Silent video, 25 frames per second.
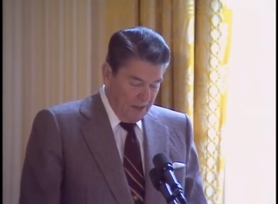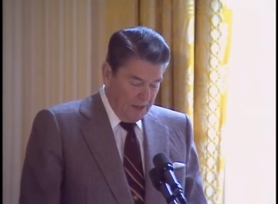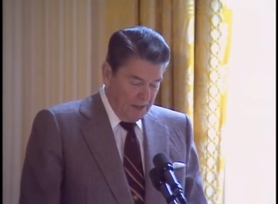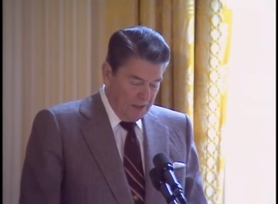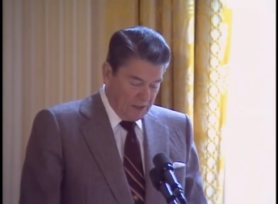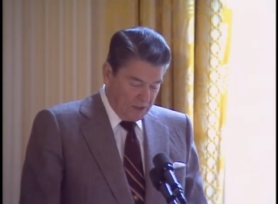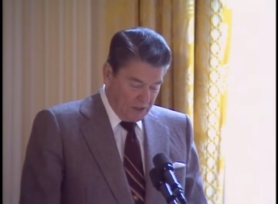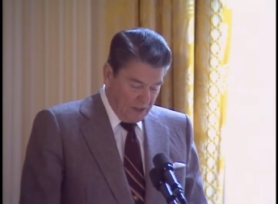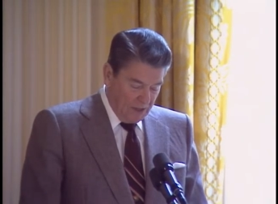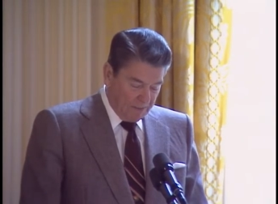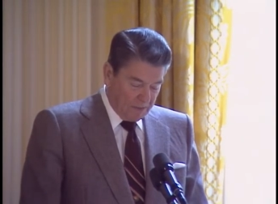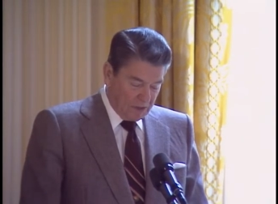
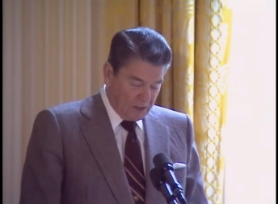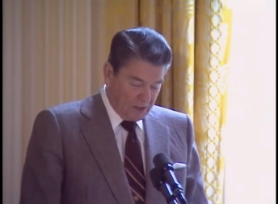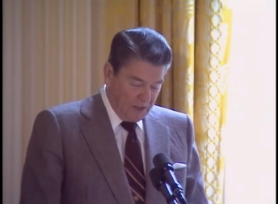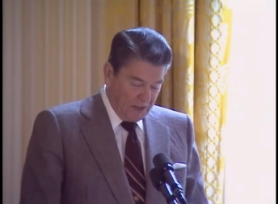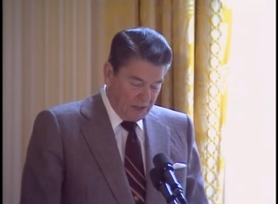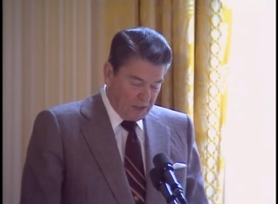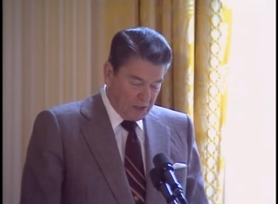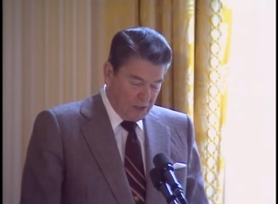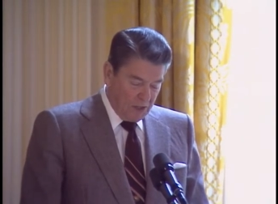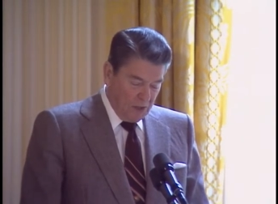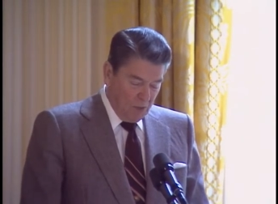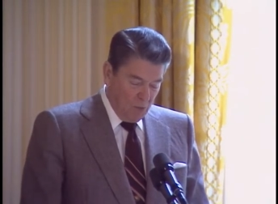is up
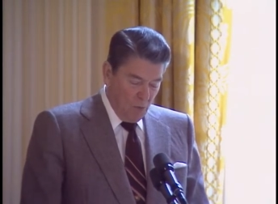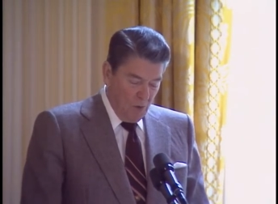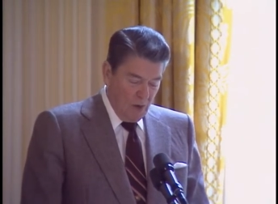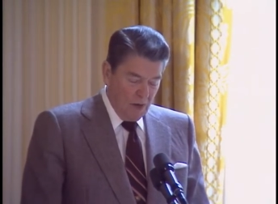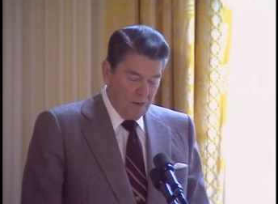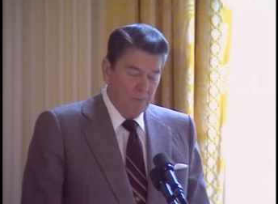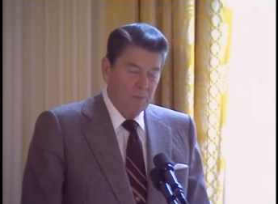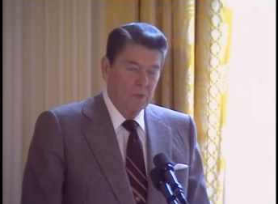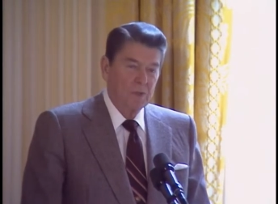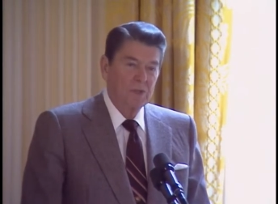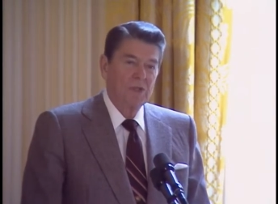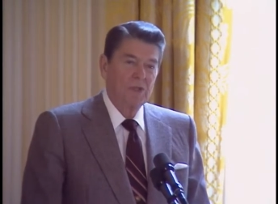
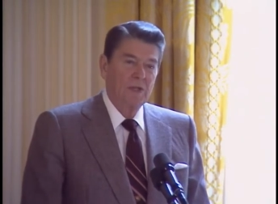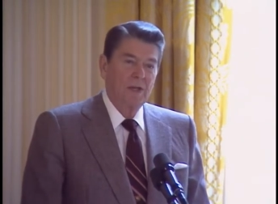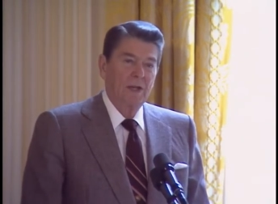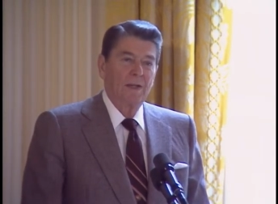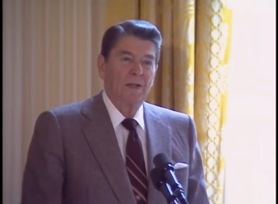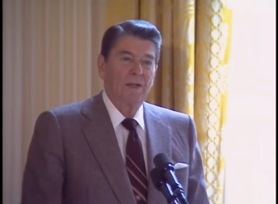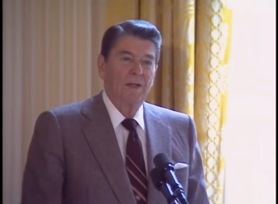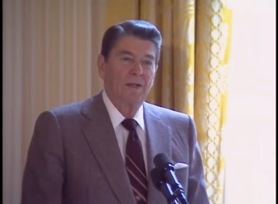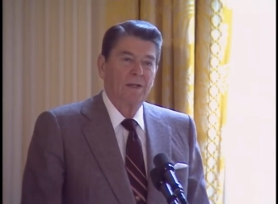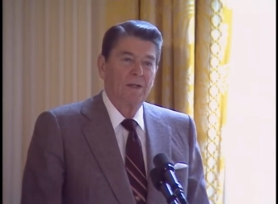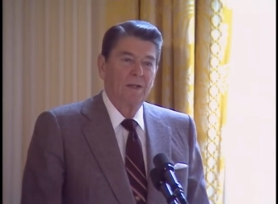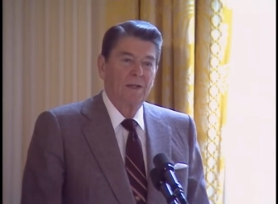
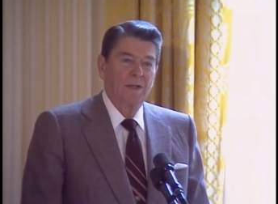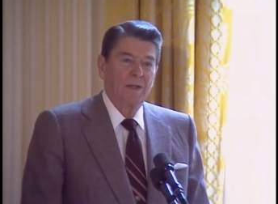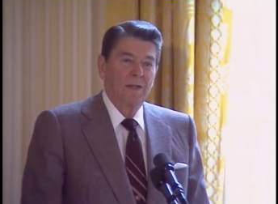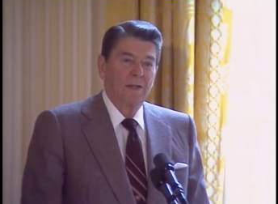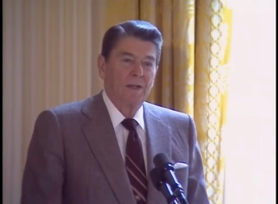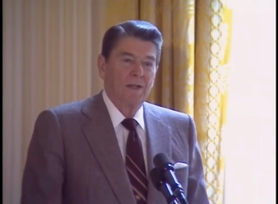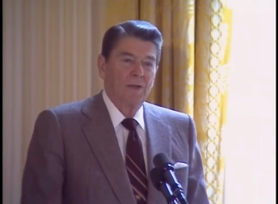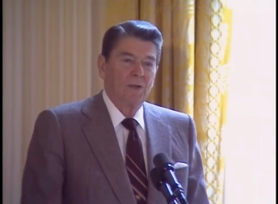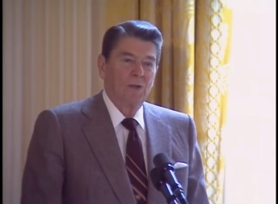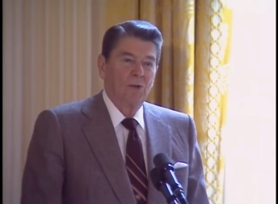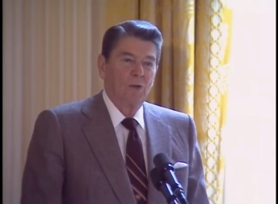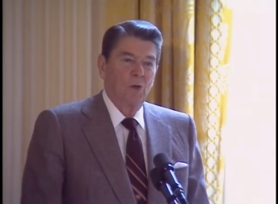61%
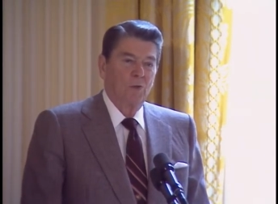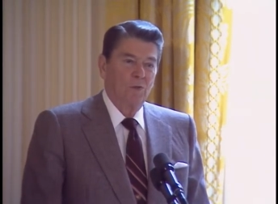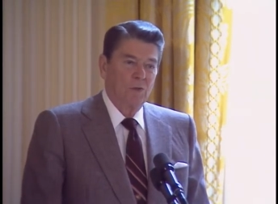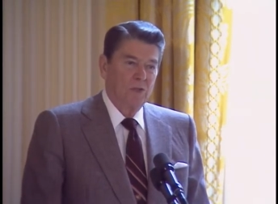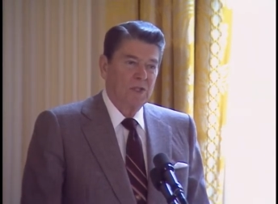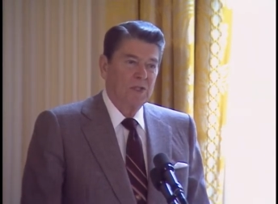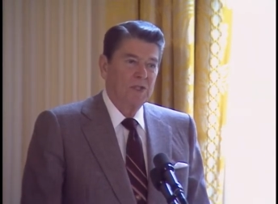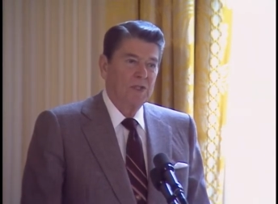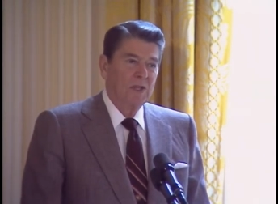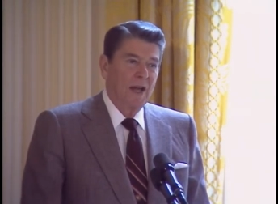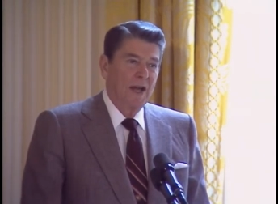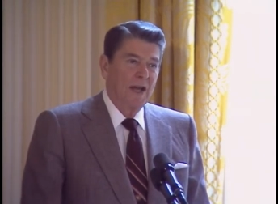over
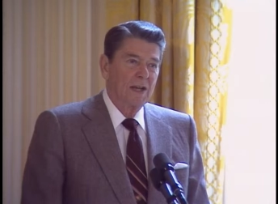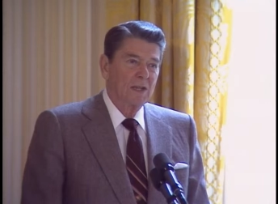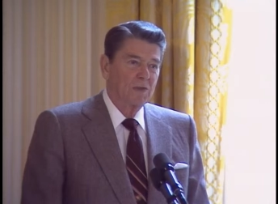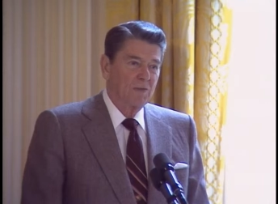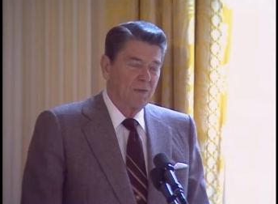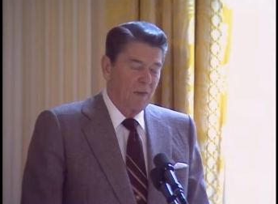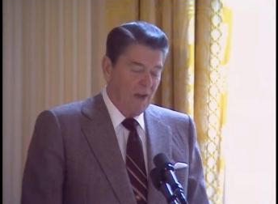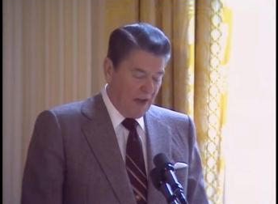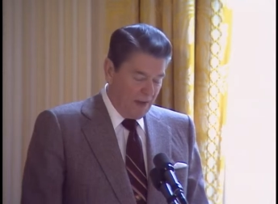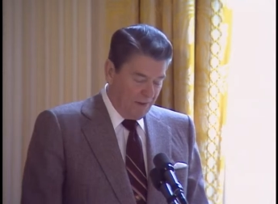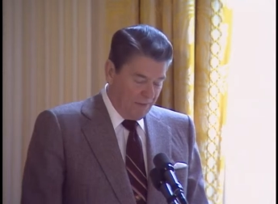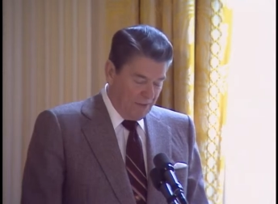these last
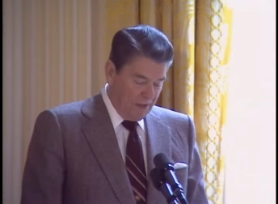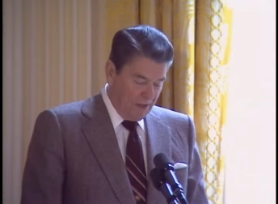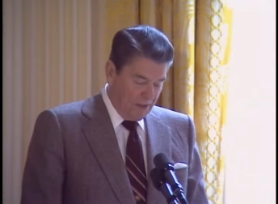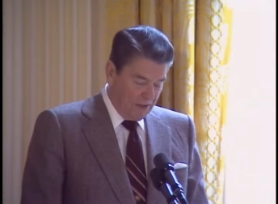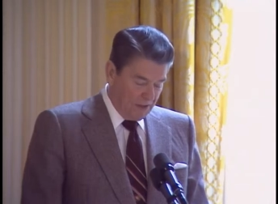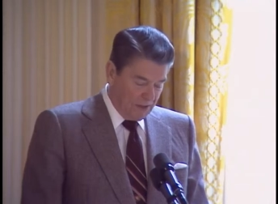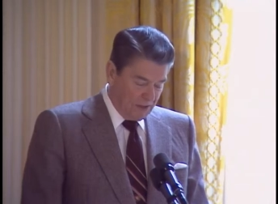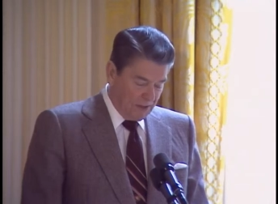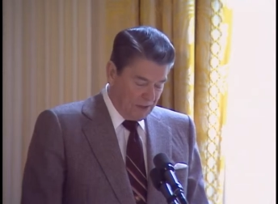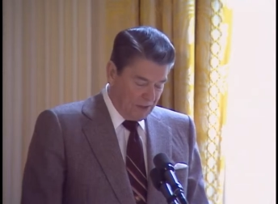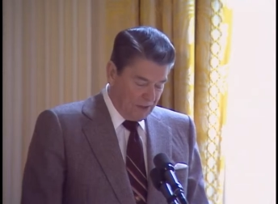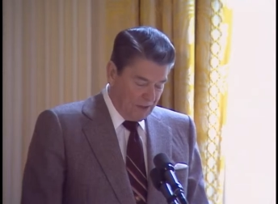5
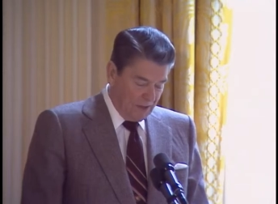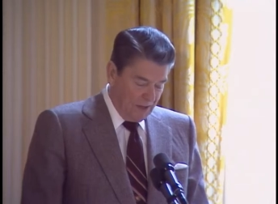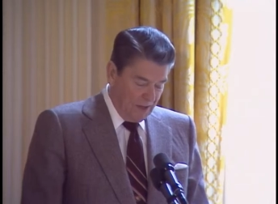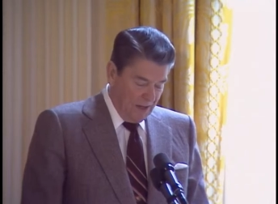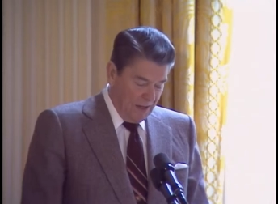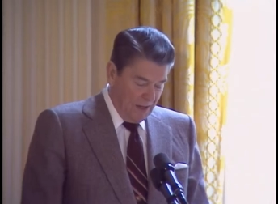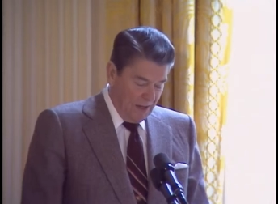years.